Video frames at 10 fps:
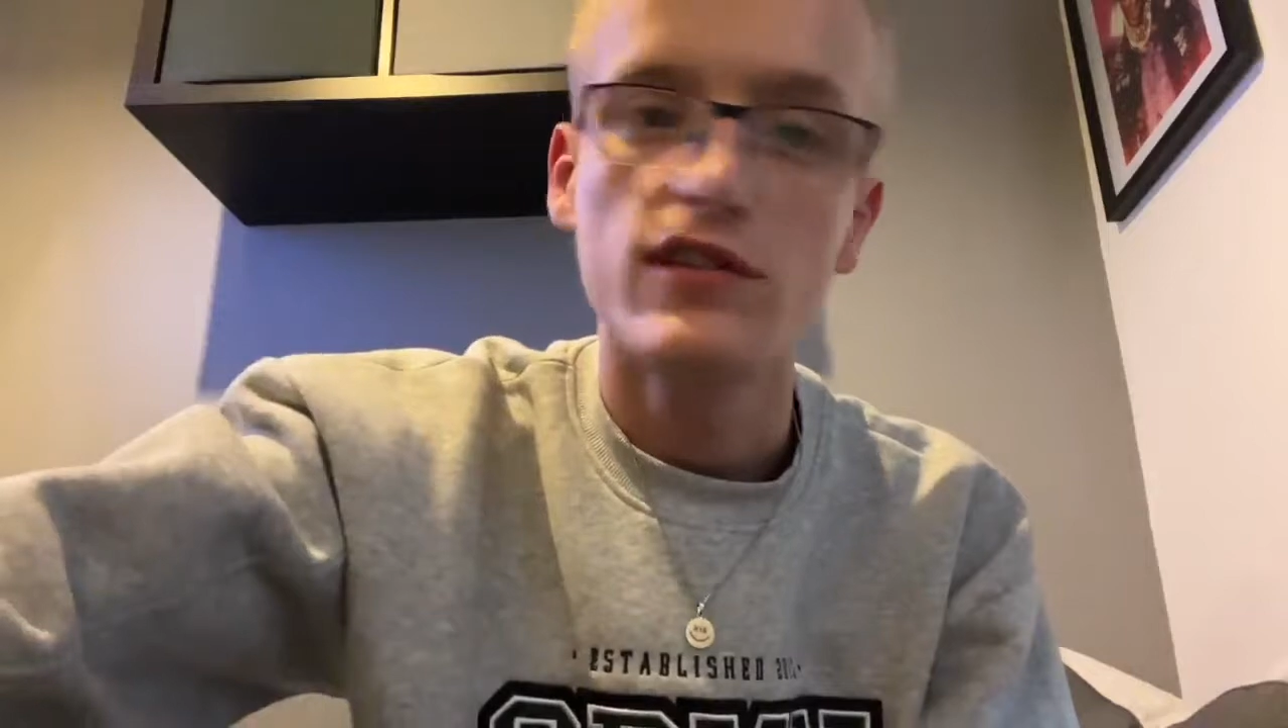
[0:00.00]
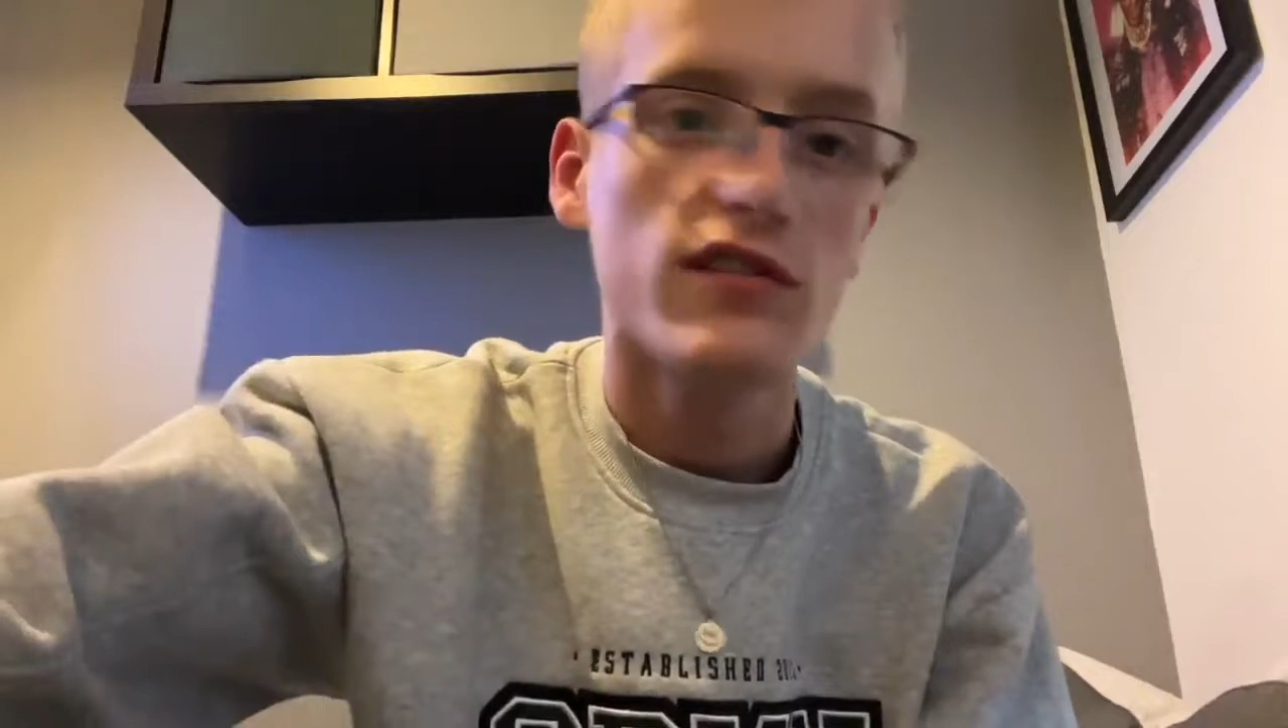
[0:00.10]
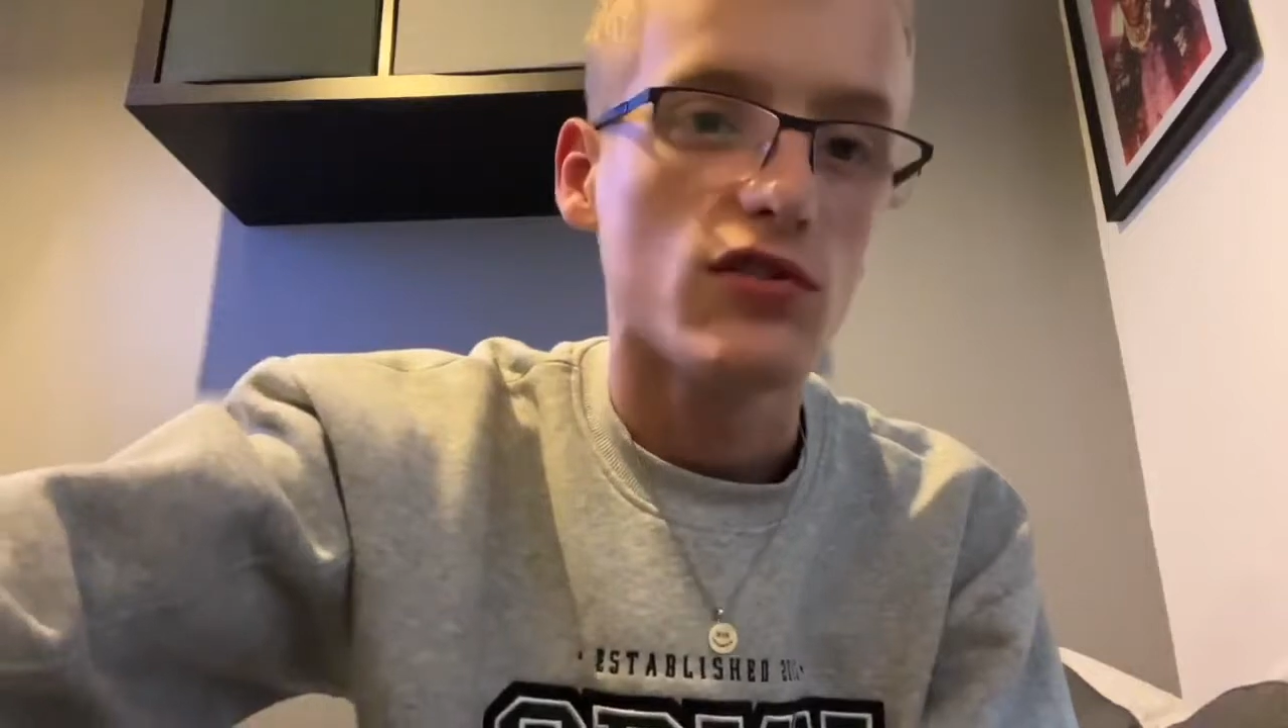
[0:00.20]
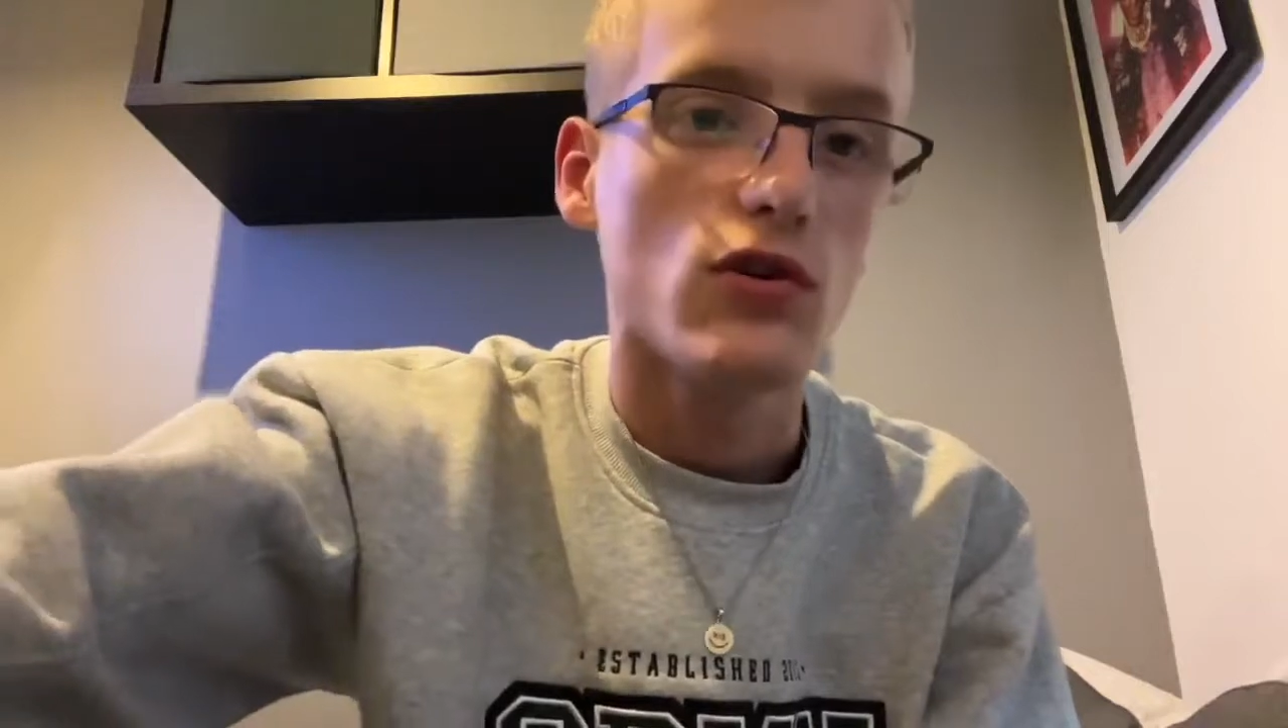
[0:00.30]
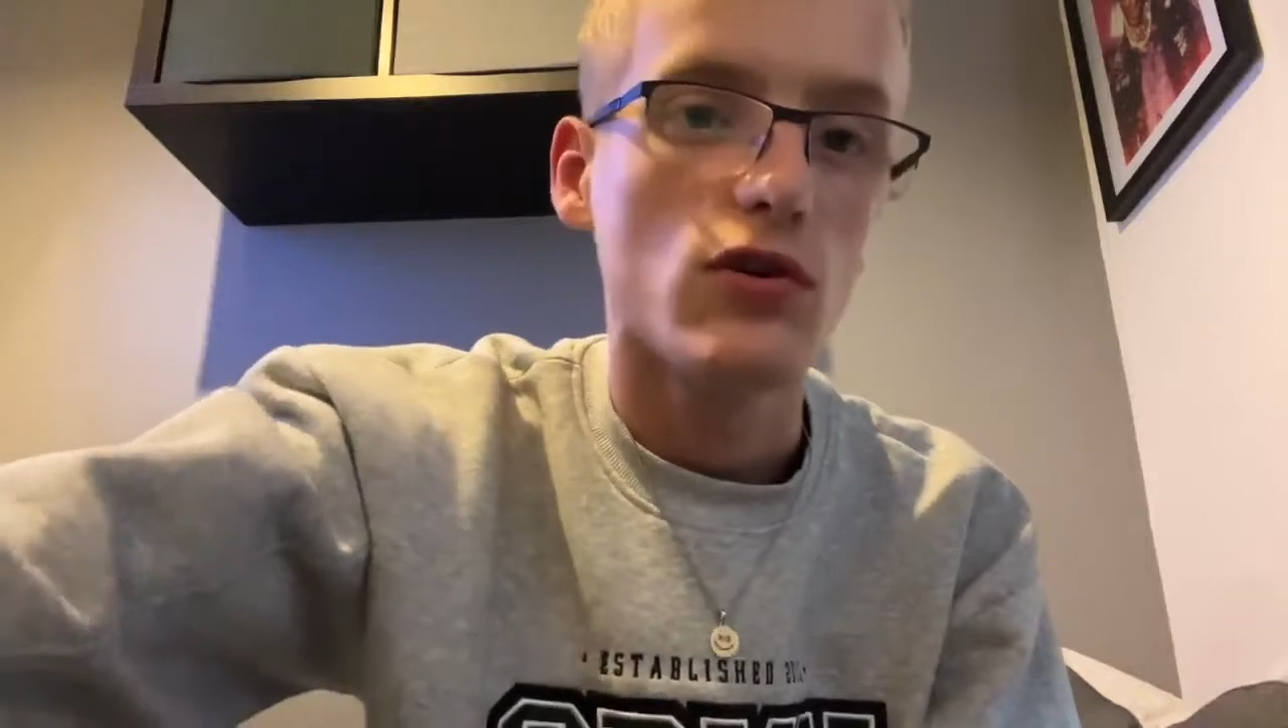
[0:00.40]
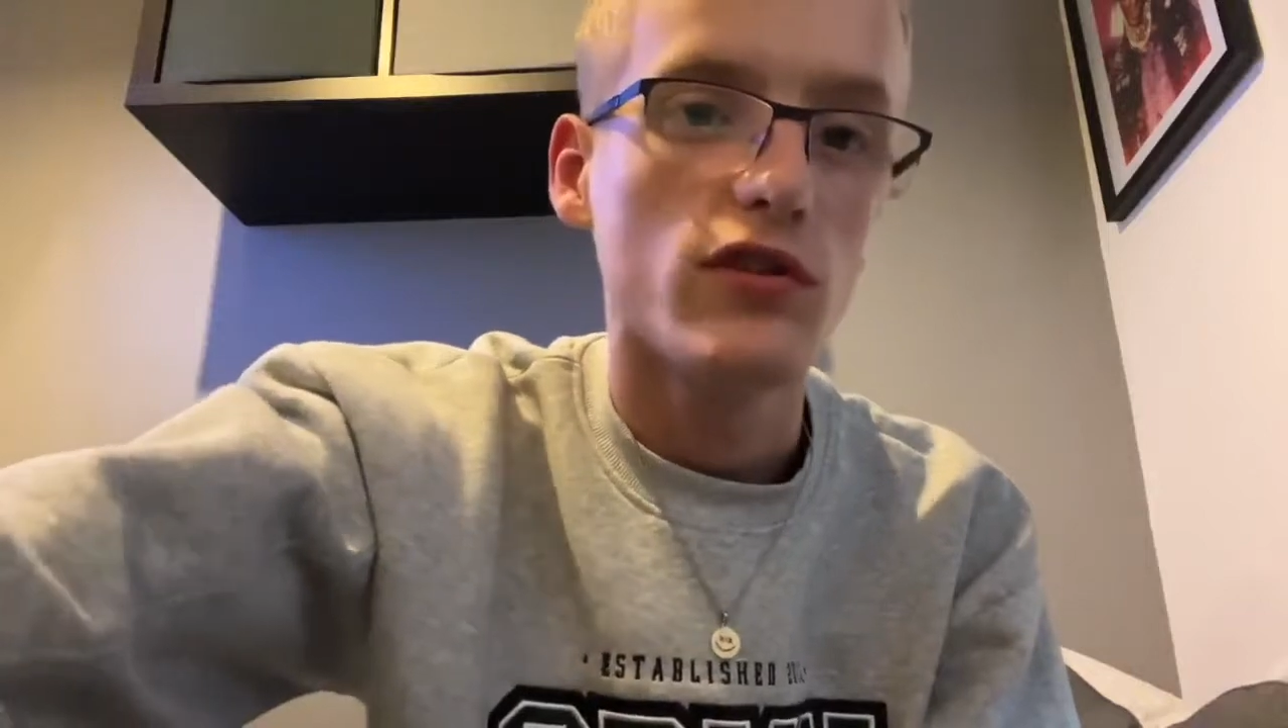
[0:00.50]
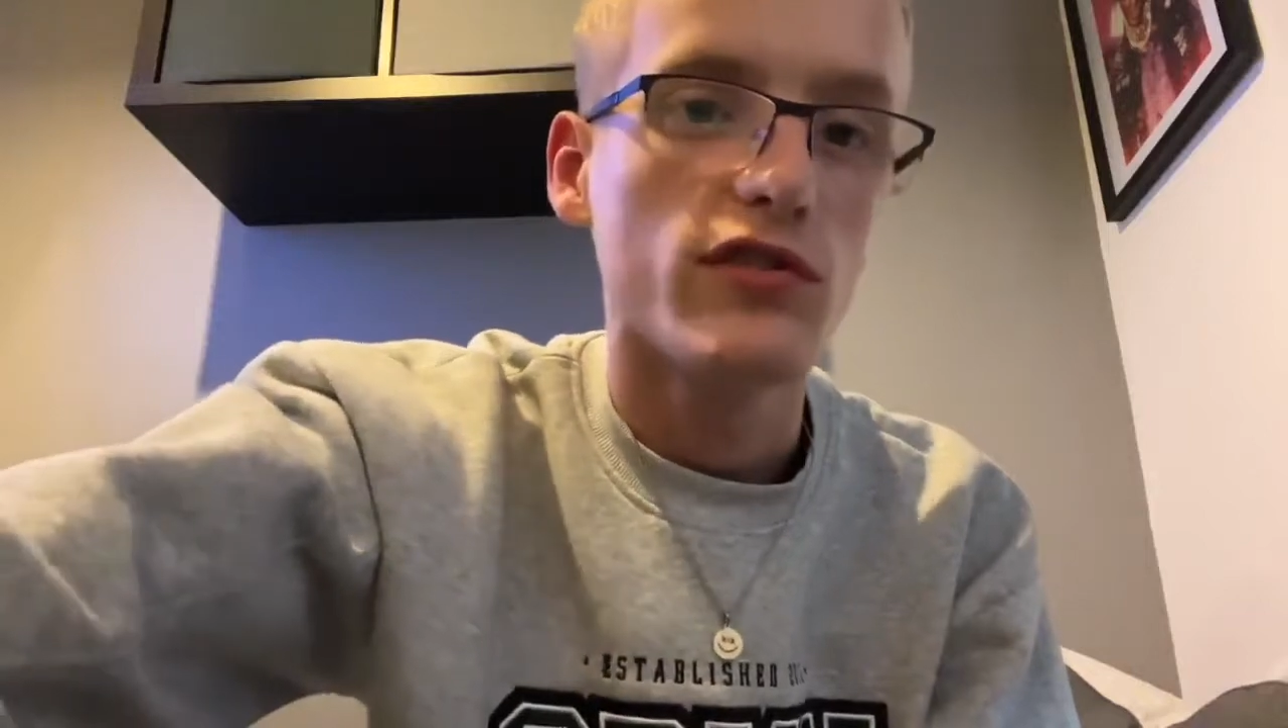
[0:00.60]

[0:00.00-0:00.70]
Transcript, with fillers: Discord